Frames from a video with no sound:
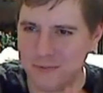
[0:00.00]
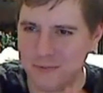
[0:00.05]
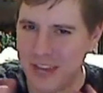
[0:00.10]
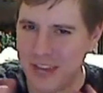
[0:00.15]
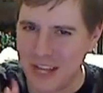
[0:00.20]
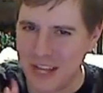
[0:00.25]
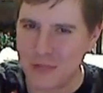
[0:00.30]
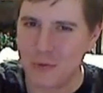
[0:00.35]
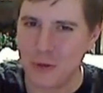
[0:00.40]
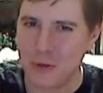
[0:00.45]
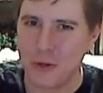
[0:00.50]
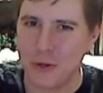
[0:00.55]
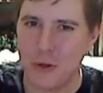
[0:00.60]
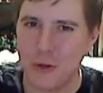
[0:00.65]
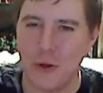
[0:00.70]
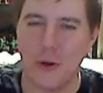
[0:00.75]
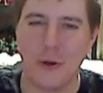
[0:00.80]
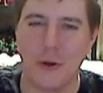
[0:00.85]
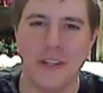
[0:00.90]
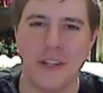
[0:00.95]
that's real
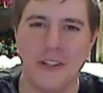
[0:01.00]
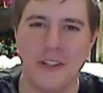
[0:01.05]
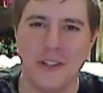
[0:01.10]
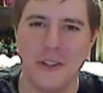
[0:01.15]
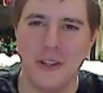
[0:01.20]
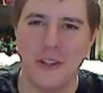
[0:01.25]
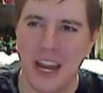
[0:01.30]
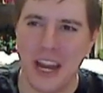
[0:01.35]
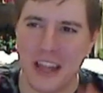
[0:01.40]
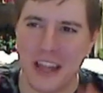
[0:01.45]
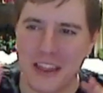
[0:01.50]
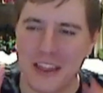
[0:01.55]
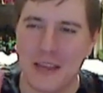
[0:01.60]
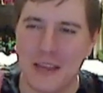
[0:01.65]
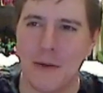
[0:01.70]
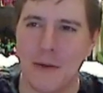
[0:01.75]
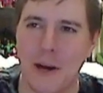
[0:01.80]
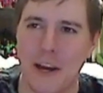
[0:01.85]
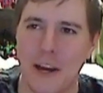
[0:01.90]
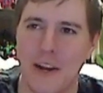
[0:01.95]
cool because you got to think
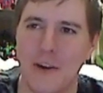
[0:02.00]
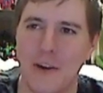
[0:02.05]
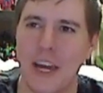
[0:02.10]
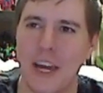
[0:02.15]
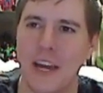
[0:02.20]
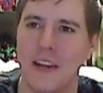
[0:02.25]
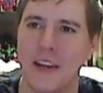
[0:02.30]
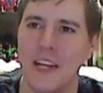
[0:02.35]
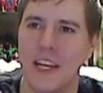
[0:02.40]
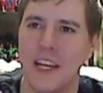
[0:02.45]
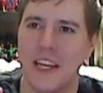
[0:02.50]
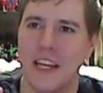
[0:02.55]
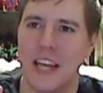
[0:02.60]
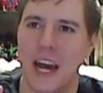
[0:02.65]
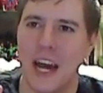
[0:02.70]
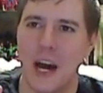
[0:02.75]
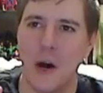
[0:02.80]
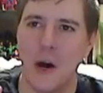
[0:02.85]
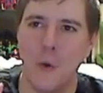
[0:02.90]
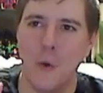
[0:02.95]
about it. Okay,
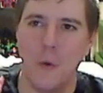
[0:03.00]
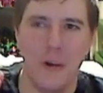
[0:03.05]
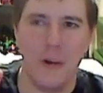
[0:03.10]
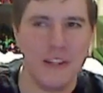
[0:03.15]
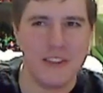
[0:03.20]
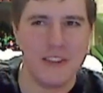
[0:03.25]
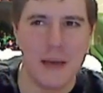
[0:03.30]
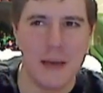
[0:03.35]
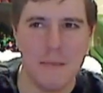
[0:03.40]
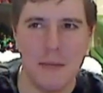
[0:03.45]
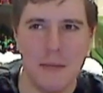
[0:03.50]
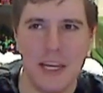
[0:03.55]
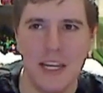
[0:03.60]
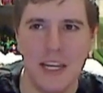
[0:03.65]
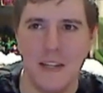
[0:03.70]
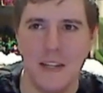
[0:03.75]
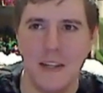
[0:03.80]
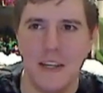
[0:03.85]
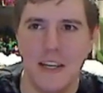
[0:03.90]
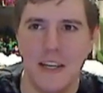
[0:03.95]
now what does that
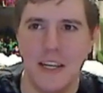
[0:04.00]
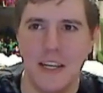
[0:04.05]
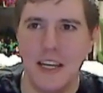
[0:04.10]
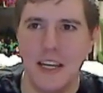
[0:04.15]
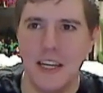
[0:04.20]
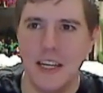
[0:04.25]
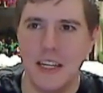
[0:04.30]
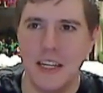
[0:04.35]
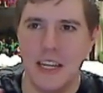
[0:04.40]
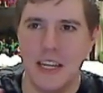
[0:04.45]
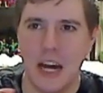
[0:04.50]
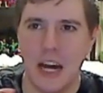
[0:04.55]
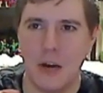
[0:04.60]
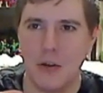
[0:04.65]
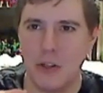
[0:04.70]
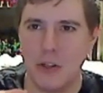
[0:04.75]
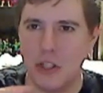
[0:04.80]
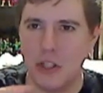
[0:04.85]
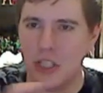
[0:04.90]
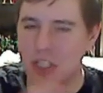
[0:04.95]
mean?
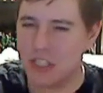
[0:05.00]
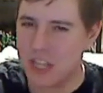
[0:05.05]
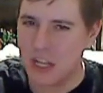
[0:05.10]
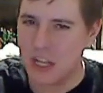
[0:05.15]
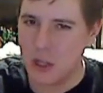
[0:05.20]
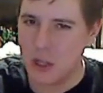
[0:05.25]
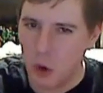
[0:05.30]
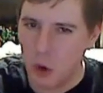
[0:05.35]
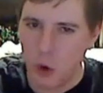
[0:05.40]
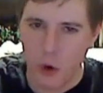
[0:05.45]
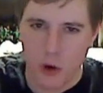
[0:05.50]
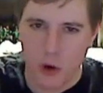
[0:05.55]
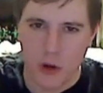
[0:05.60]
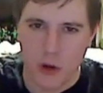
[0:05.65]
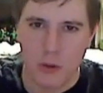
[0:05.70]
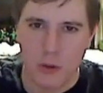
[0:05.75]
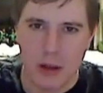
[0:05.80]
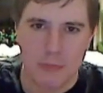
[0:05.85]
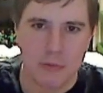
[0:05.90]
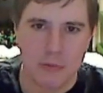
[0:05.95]
Now she said Lori
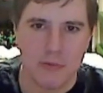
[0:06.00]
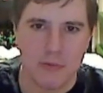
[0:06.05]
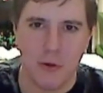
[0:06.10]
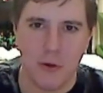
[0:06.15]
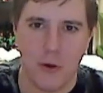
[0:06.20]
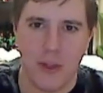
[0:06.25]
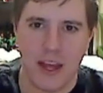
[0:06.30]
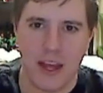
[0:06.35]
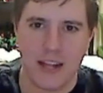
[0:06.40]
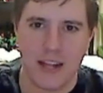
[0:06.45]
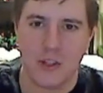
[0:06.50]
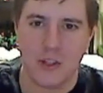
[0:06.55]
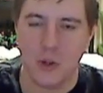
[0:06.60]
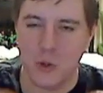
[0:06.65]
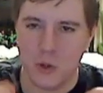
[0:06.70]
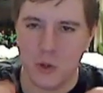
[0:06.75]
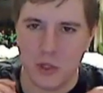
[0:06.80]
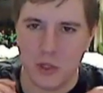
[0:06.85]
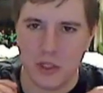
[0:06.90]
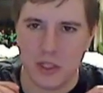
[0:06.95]
right before that,
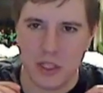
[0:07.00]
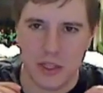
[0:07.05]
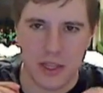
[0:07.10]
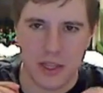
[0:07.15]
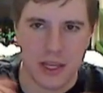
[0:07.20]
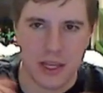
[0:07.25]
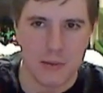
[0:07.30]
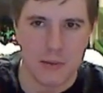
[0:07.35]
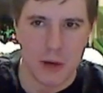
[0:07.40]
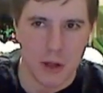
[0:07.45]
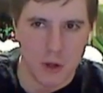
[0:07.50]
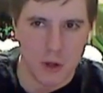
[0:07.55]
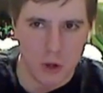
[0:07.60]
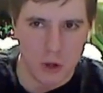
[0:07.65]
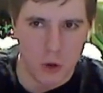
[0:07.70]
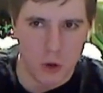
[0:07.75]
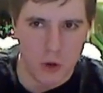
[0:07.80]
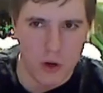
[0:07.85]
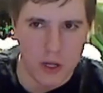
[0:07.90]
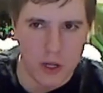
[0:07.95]
so is he thinking about
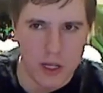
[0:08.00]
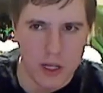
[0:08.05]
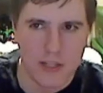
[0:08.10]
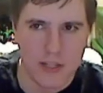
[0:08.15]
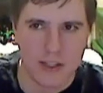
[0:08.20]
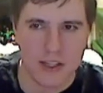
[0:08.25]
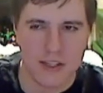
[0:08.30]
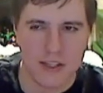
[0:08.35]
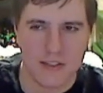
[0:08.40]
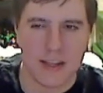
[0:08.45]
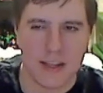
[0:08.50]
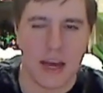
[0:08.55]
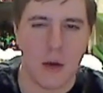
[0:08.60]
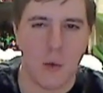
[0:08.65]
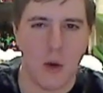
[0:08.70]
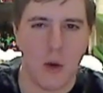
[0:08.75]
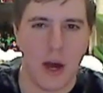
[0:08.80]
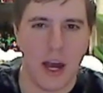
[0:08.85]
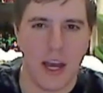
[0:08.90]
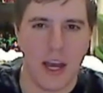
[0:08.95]
Lori? Is, is that
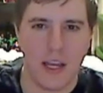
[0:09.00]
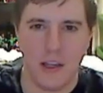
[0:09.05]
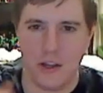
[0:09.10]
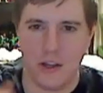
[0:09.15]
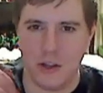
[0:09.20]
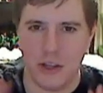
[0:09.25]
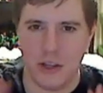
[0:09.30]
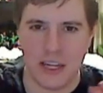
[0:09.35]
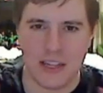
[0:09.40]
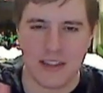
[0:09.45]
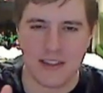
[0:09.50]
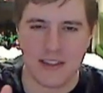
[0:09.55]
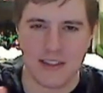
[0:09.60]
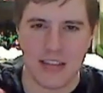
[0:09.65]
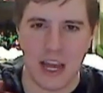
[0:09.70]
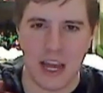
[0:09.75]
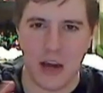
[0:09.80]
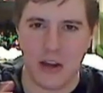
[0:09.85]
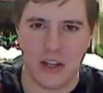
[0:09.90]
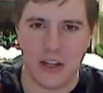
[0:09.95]
why you know you get the
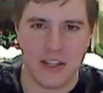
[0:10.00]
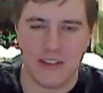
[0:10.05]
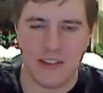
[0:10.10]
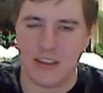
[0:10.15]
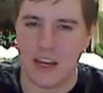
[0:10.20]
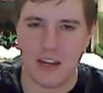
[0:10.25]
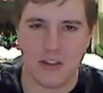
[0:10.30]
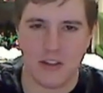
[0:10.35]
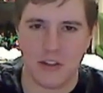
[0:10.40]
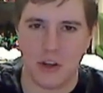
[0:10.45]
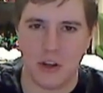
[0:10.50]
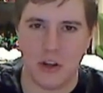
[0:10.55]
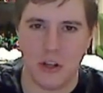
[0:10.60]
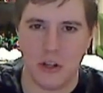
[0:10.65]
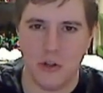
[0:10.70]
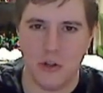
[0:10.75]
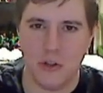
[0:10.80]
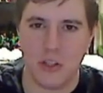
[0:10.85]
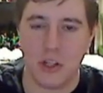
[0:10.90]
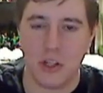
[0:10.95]
sound and he's kind of starting to
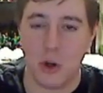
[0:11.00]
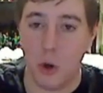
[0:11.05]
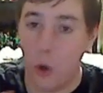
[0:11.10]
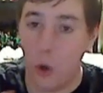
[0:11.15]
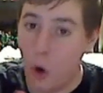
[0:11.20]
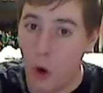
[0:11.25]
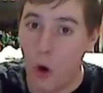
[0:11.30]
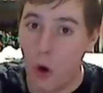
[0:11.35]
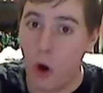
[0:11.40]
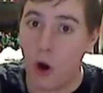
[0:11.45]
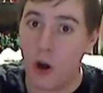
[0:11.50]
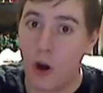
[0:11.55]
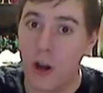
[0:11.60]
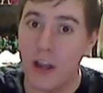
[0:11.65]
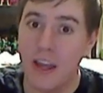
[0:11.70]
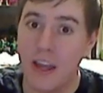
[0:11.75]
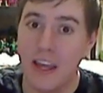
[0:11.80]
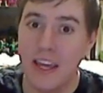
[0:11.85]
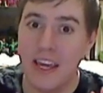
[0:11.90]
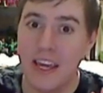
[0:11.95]
lose it, or
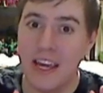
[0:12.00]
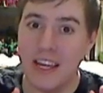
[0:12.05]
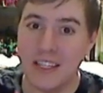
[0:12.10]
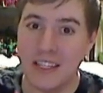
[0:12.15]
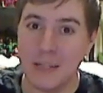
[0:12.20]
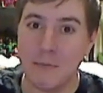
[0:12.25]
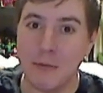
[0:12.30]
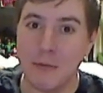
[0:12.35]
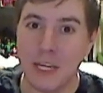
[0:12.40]
is it